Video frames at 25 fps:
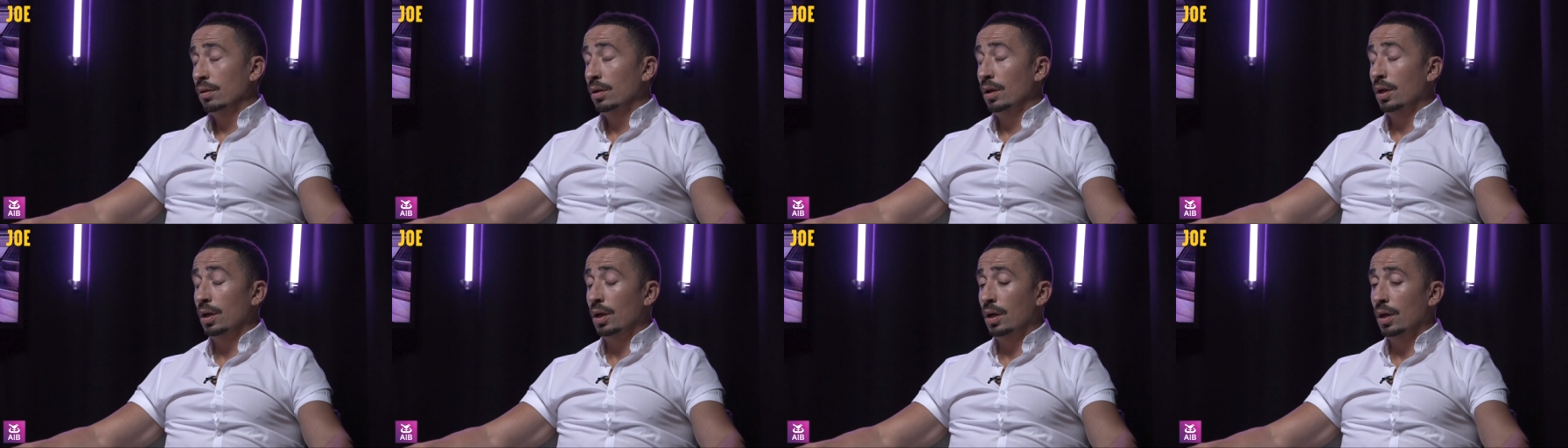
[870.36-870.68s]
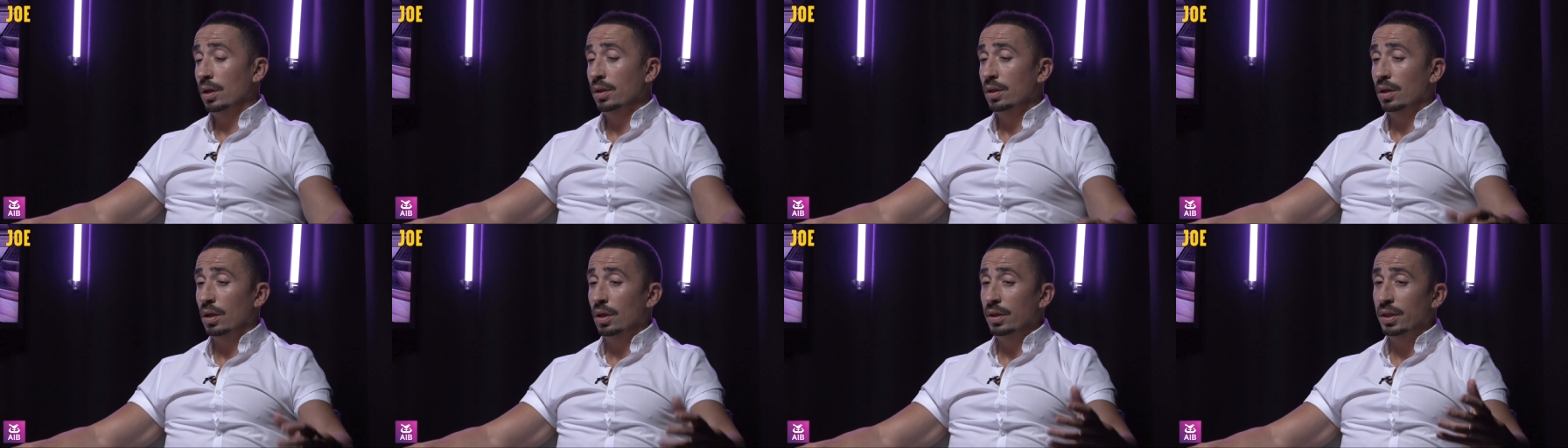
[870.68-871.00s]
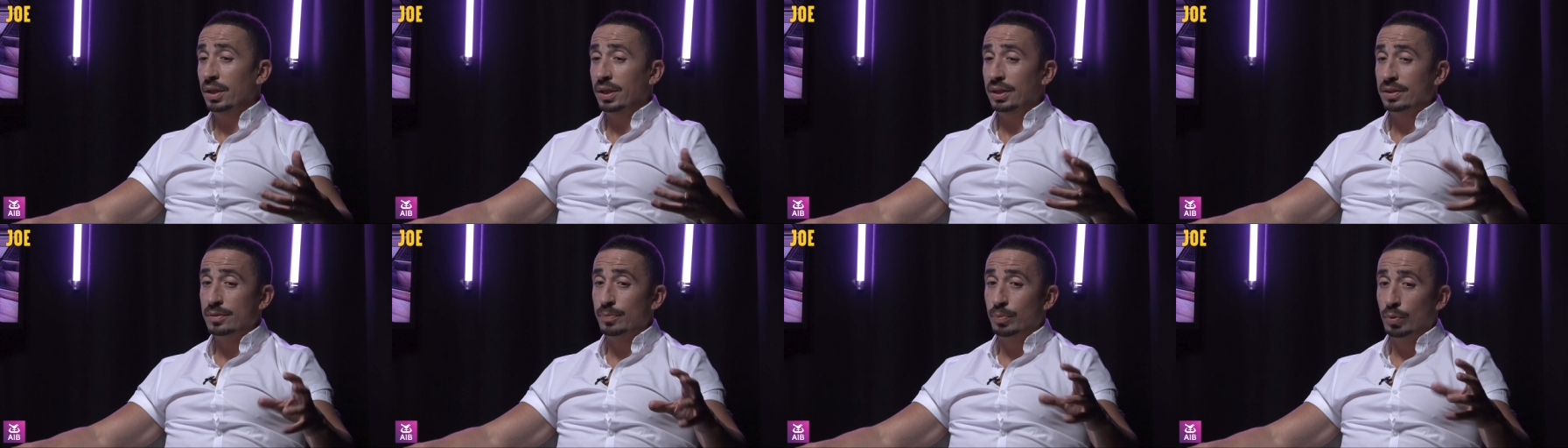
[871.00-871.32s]
I
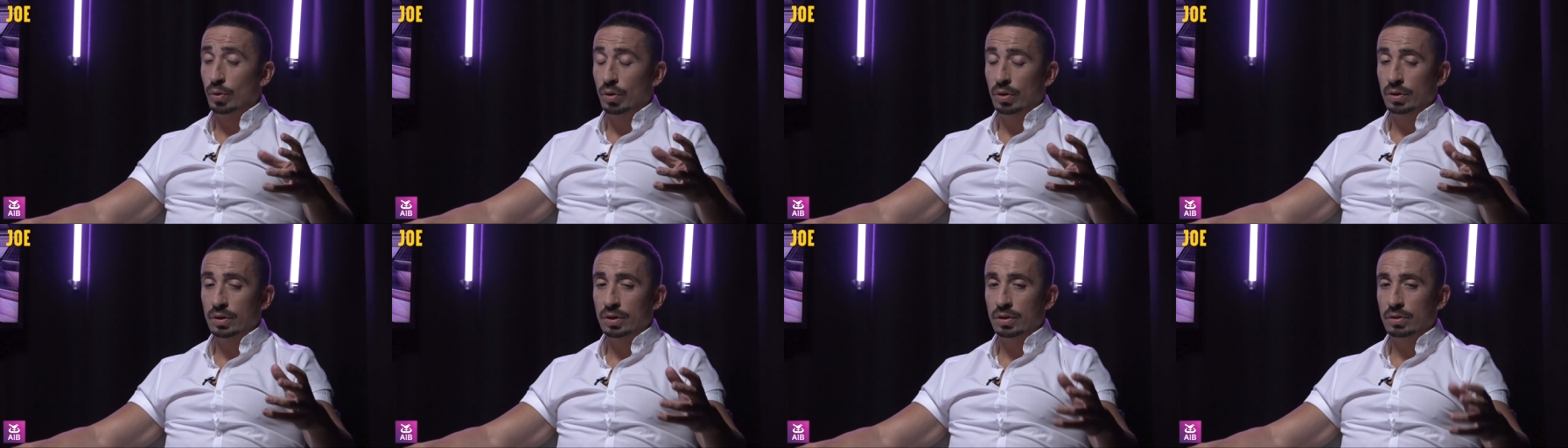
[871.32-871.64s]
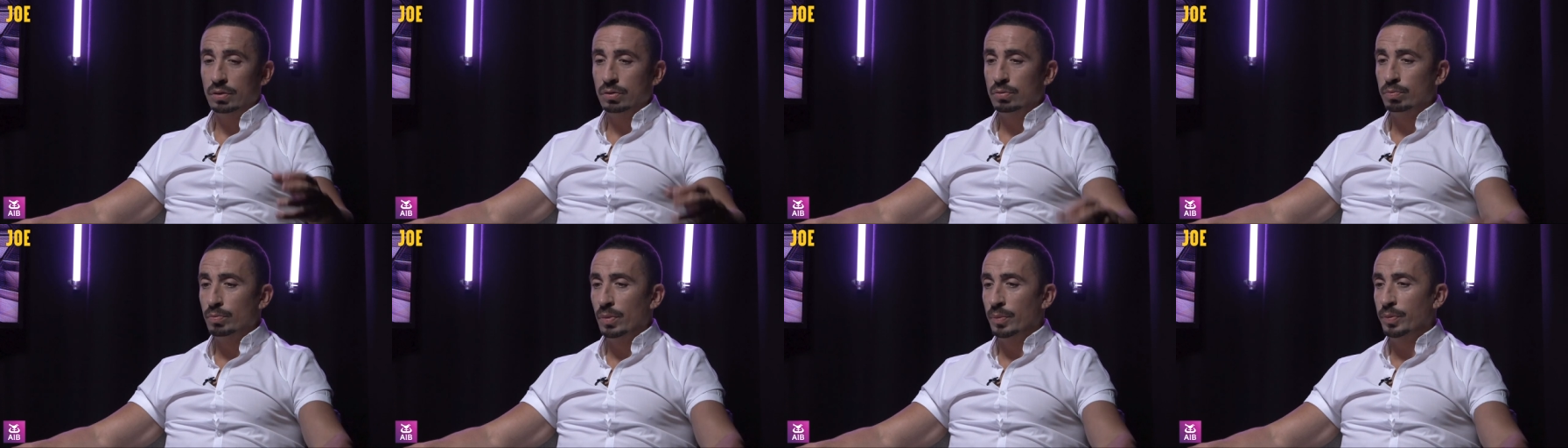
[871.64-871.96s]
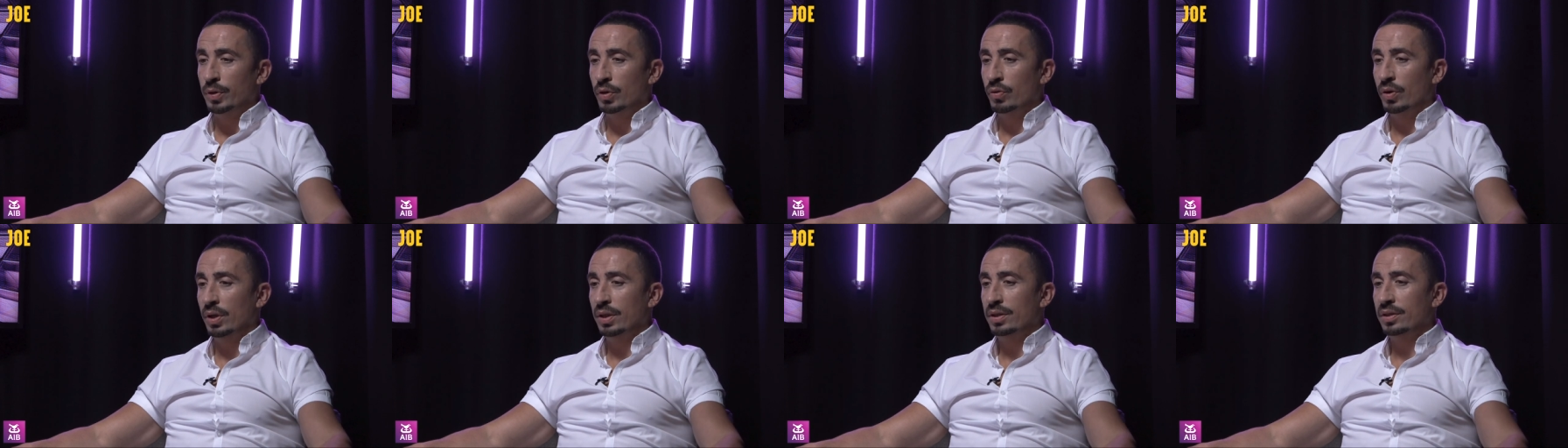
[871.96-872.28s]
think it's important to maybe
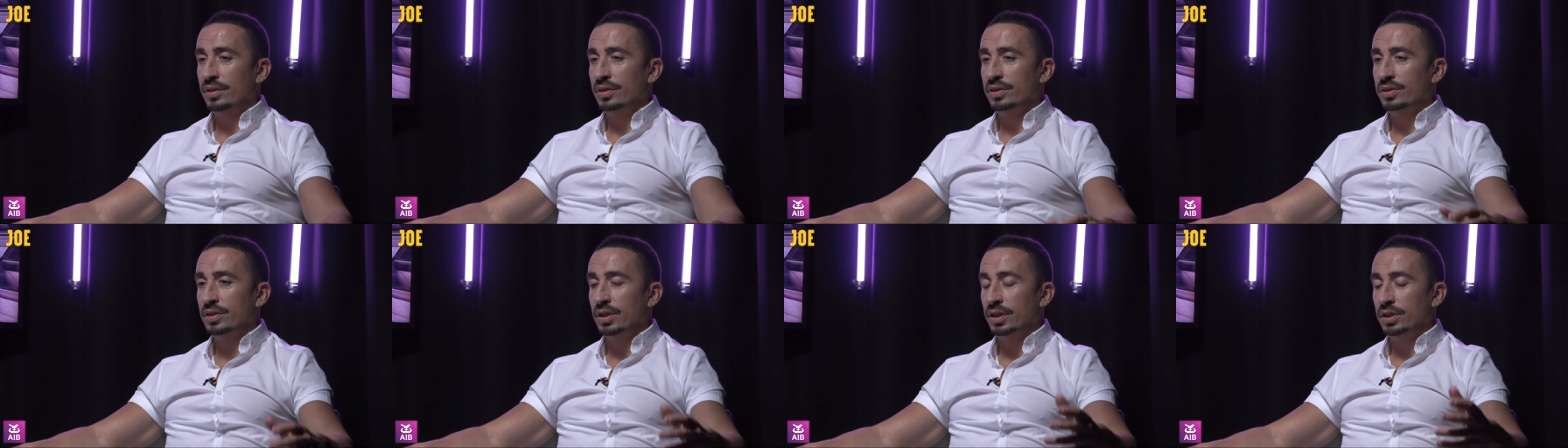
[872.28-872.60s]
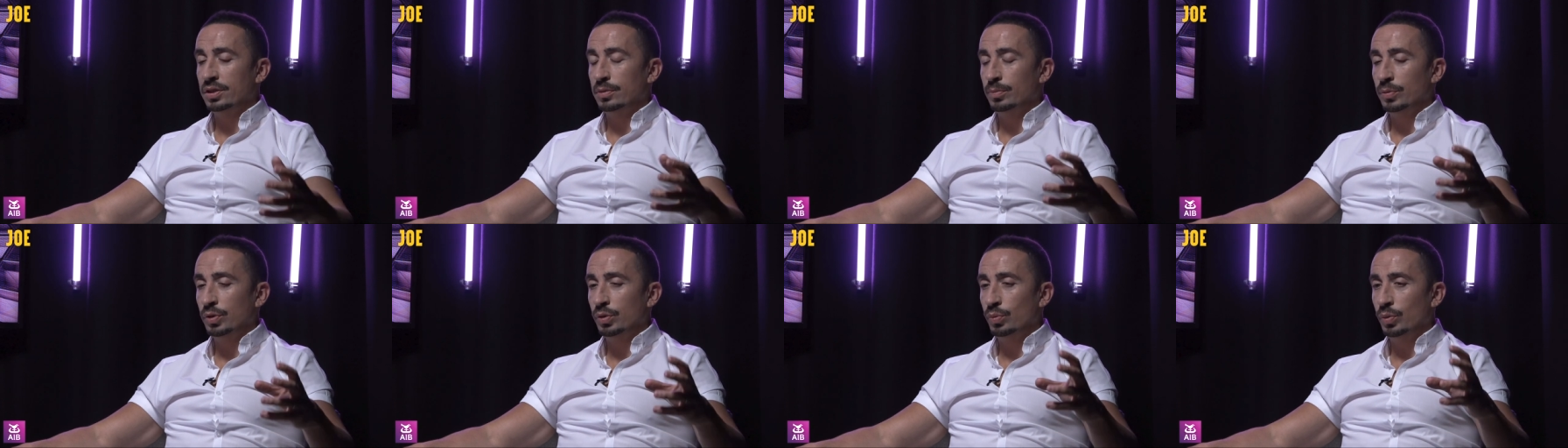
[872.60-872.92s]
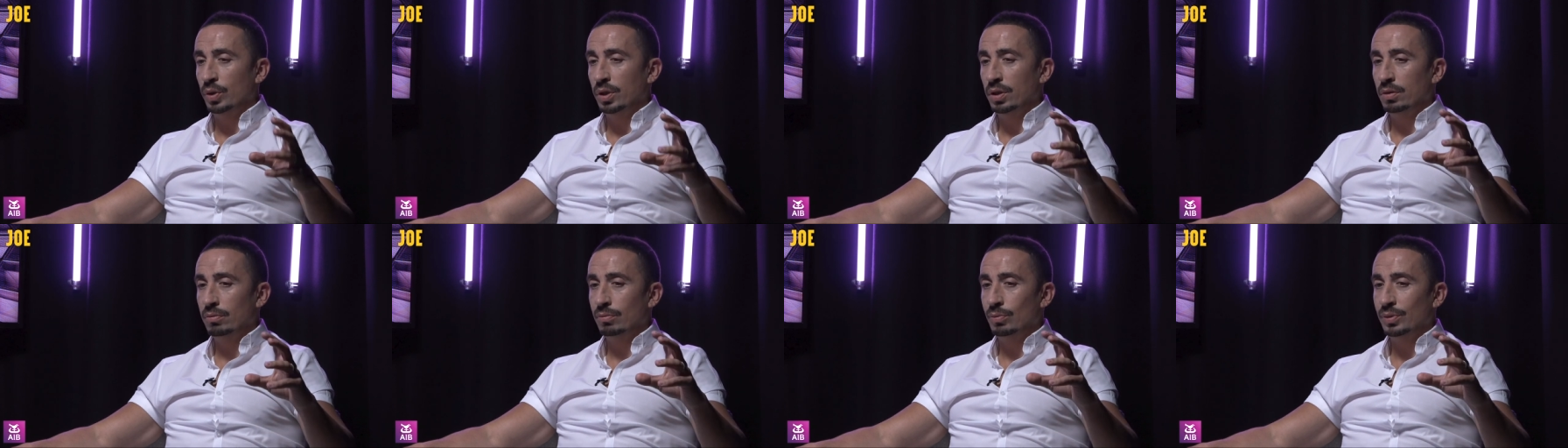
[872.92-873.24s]
create a distinction
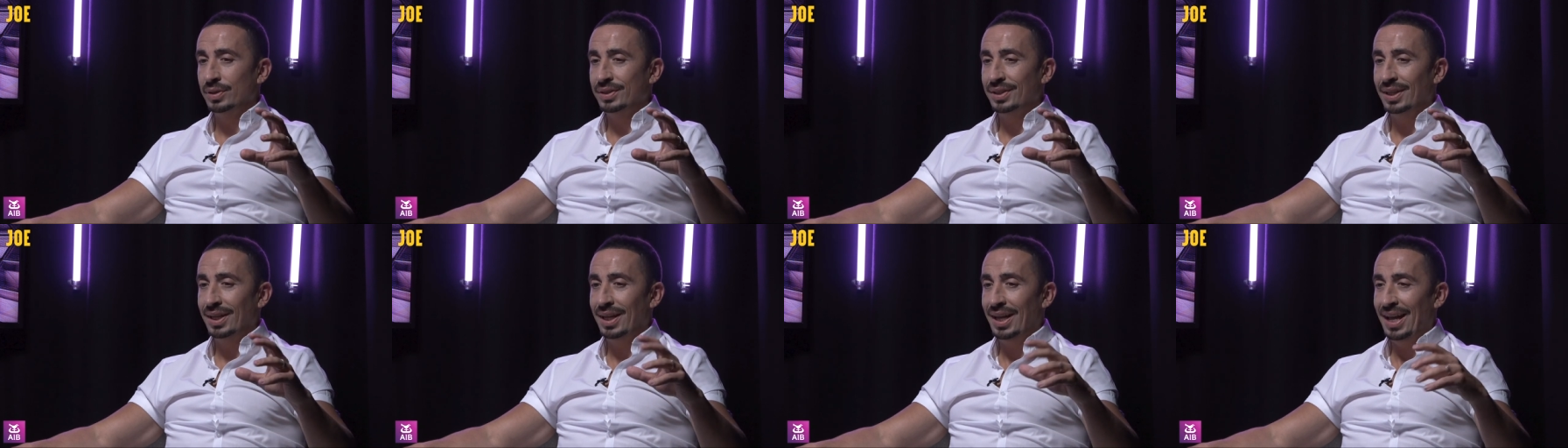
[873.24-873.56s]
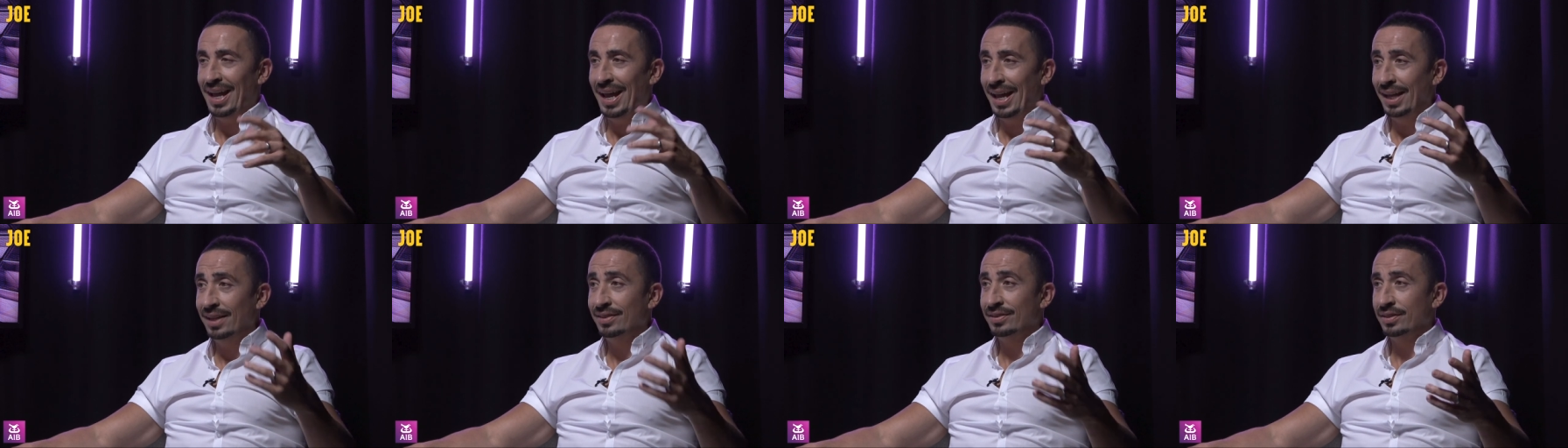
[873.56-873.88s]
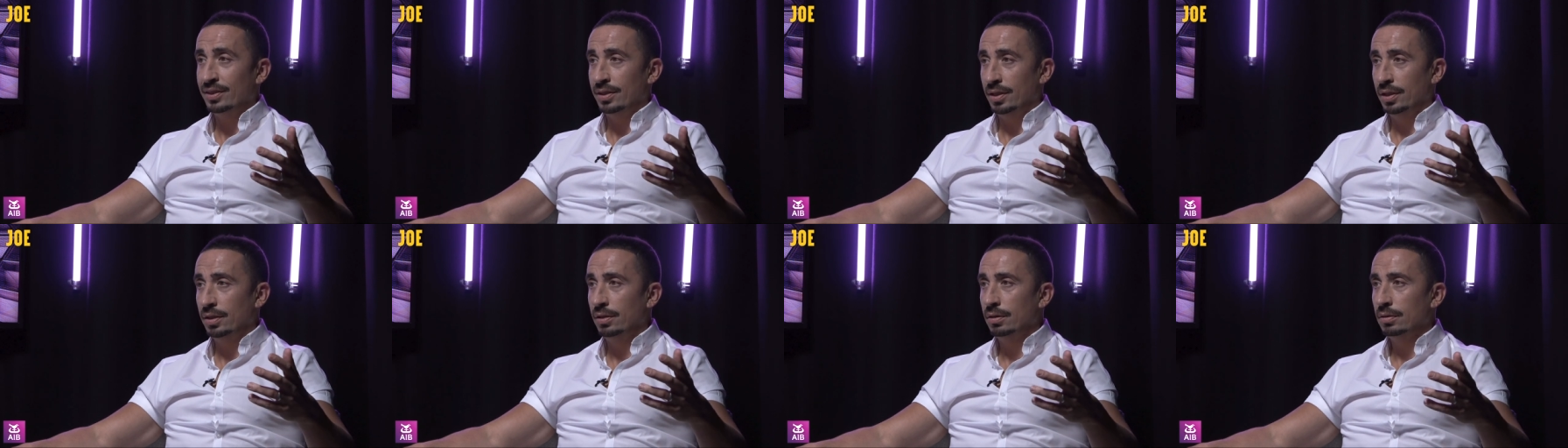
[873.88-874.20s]
between, we'll say,
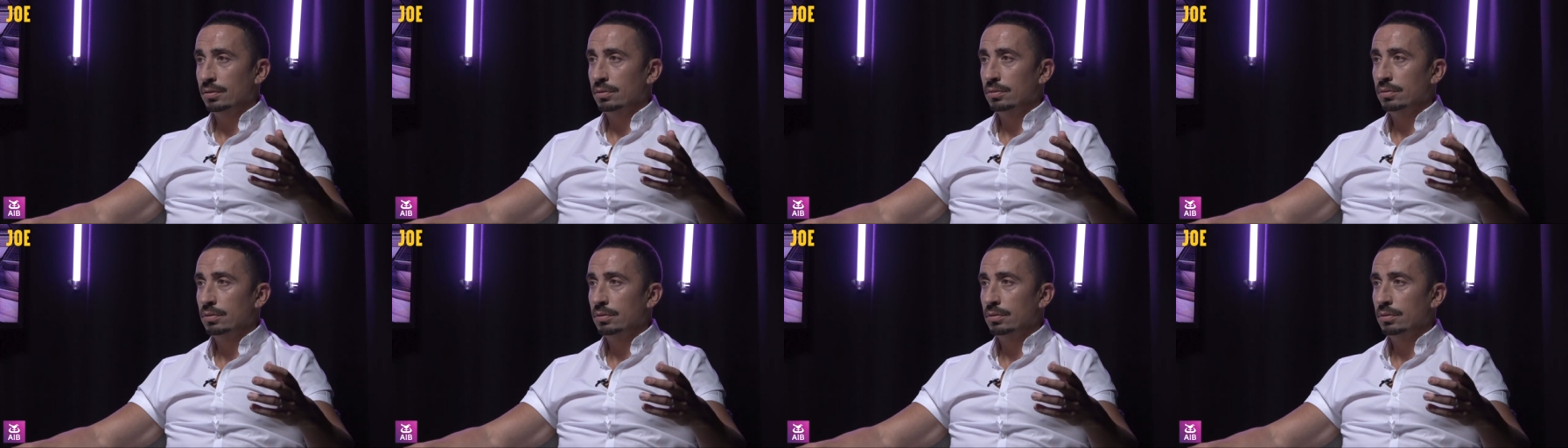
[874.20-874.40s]
exiting,